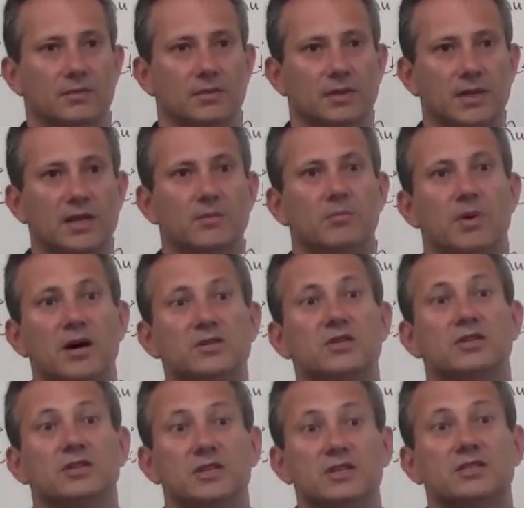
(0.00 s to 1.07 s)
link
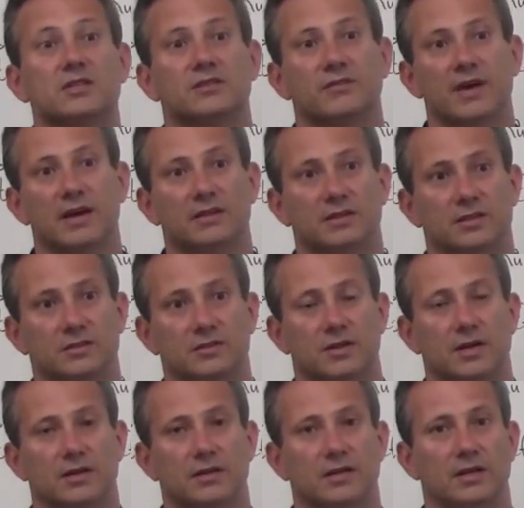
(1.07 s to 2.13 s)
budget disadvantage,
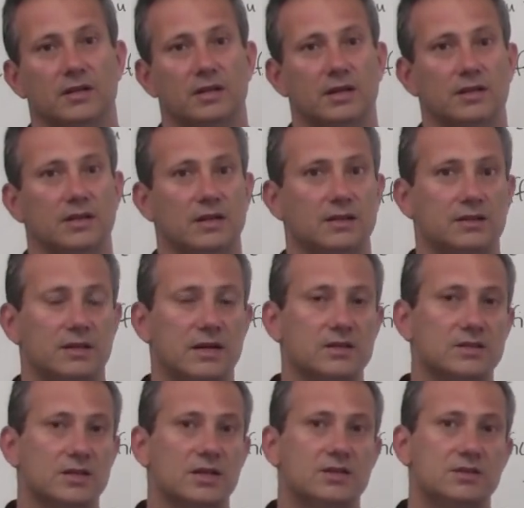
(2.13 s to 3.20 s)
right? And that
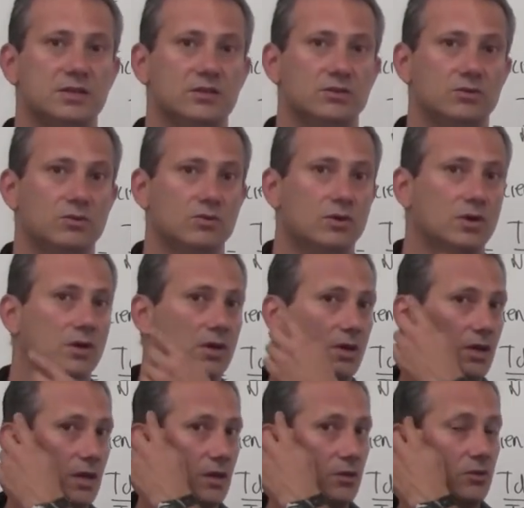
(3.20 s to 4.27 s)
translates into
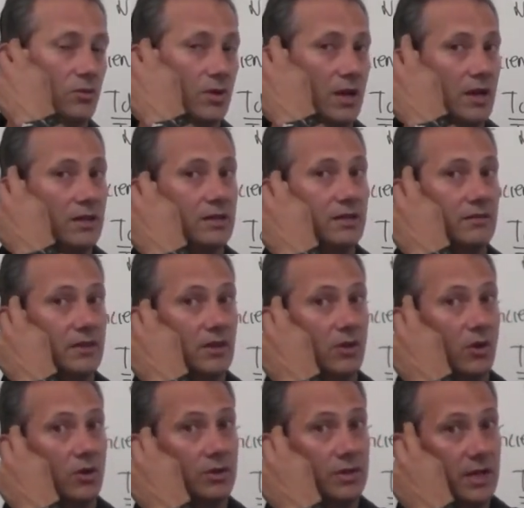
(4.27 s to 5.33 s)
relatively
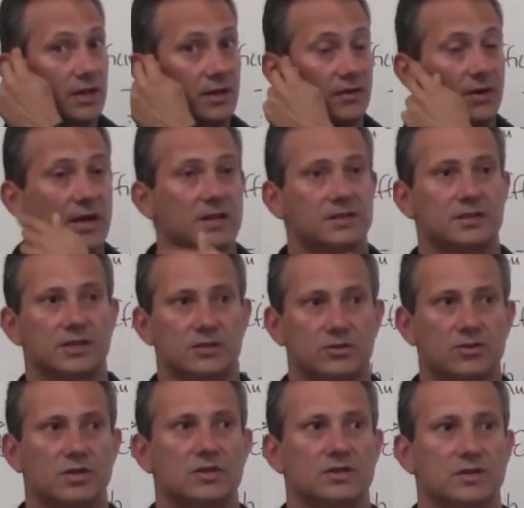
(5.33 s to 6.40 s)
low data rates that
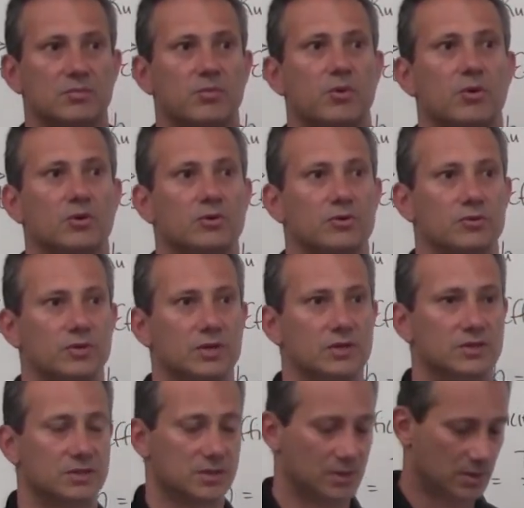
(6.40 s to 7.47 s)
you can support
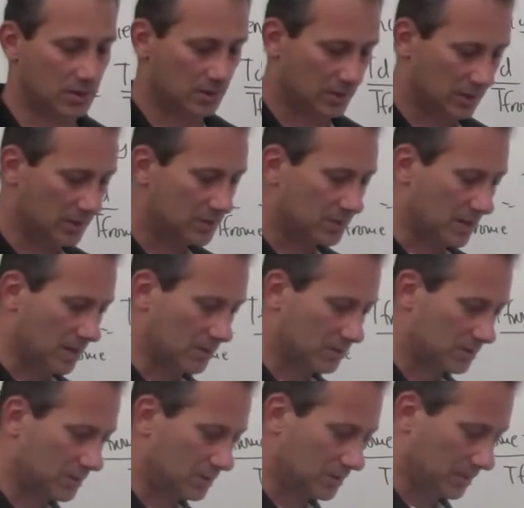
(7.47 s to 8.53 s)
with these kind of
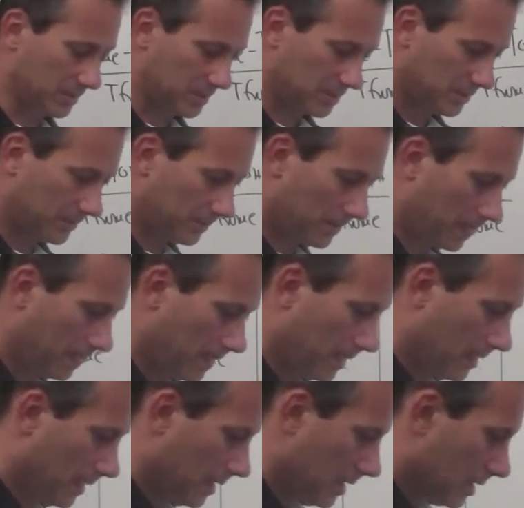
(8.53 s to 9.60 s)
systems.
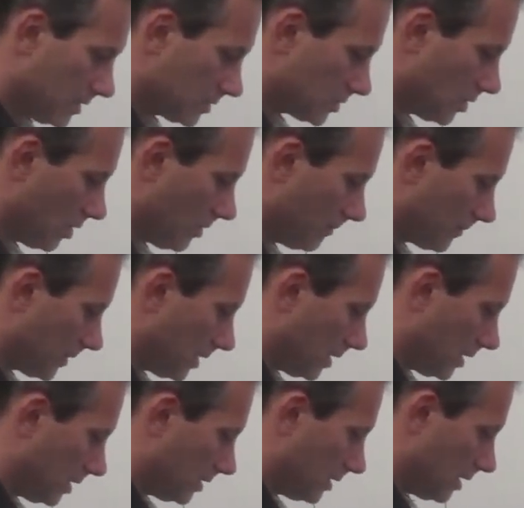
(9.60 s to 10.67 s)
So
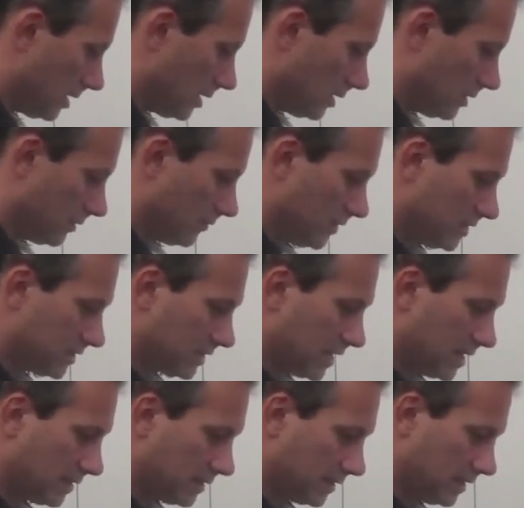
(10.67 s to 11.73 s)
the
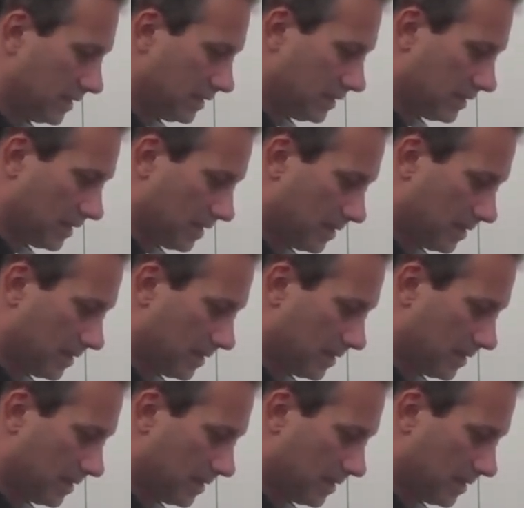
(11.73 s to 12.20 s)
VSAT in